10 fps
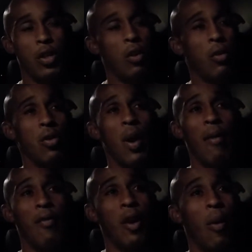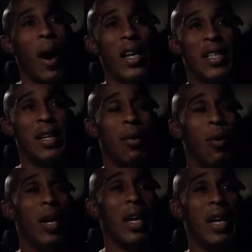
two, you have no idea what it